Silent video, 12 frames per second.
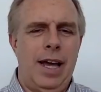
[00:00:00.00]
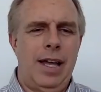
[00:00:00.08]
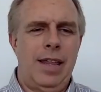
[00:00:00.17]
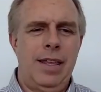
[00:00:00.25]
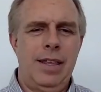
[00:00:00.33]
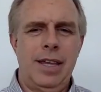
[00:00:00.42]
I
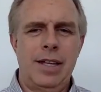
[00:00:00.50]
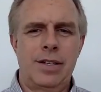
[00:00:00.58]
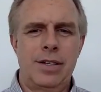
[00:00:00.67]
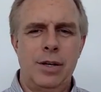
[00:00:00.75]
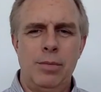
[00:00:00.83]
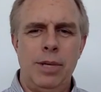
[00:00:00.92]
think that's
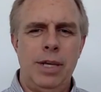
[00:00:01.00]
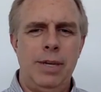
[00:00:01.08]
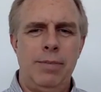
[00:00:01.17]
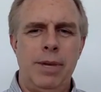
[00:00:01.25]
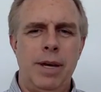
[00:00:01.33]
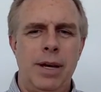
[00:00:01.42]
going to
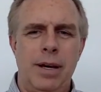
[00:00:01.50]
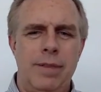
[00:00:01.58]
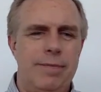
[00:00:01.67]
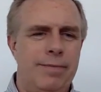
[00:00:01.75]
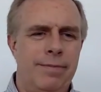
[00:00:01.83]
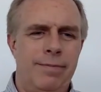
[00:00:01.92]
be
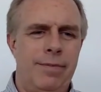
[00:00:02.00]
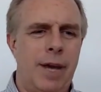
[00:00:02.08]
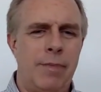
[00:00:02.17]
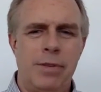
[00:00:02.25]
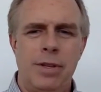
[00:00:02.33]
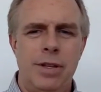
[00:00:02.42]

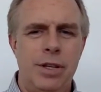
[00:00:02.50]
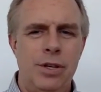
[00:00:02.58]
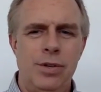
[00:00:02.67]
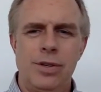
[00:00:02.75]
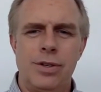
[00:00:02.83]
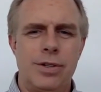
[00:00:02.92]
up to the
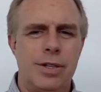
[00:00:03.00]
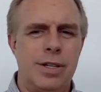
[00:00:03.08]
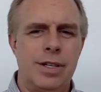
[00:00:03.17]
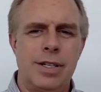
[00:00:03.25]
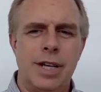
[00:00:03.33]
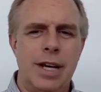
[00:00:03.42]
users to
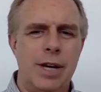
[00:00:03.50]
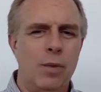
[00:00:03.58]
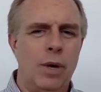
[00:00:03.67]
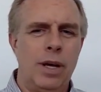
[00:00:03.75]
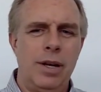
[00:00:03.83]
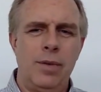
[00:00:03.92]
decide
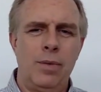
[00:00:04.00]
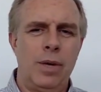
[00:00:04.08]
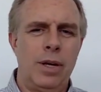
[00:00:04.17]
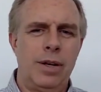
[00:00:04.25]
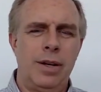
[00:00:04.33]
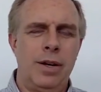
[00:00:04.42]
what
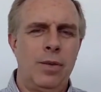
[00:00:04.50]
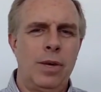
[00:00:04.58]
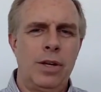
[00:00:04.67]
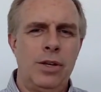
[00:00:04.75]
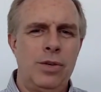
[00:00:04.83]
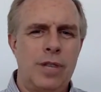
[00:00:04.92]

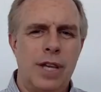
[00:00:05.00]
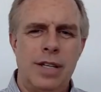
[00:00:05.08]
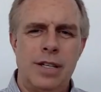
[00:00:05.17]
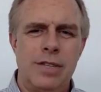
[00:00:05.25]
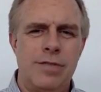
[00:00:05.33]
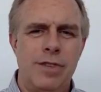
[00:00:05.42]
use
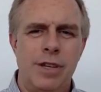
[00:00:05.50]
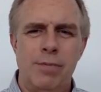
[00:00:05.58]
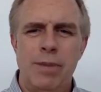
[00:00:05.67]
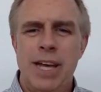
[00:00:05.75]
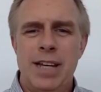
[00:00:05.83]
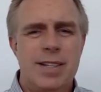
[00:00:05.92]
cases fit
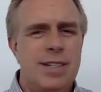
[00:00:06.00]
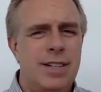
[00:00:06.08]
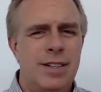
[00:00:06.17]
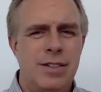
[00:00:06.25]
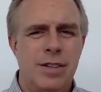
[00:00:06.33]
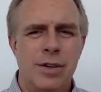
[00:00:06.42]
best.
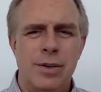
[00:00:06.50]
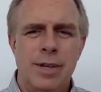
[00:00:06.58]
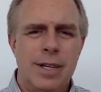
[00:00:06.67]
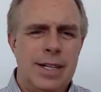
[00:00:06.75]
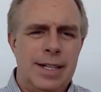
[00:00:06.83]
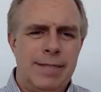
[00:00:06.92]
So,
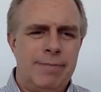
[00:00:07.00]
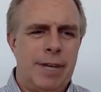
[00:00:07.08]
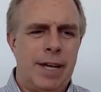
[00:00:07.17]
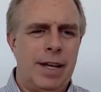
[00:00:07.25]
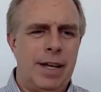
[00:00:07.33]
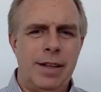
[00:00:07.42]

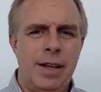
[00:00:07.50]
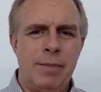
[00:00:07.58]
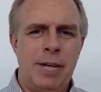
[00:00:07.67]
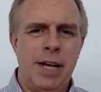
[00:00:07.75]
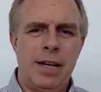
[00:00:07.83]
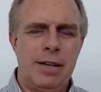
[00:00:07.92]
I
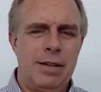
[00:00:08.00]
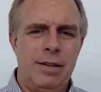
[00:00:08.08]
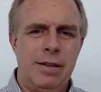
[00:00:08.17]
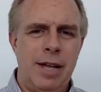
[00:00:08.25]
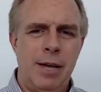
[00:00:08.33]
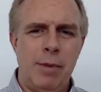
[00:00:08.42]
mean, I can
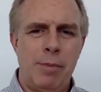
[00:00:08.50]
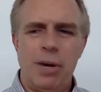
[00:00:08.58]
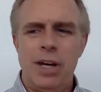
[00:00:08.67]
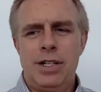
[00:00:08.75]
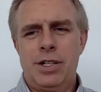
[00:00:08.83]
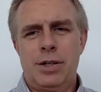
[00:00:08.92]
name a
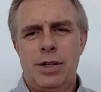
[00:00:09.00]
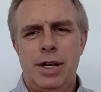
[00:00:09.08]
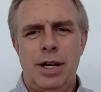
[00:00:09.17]
bunch.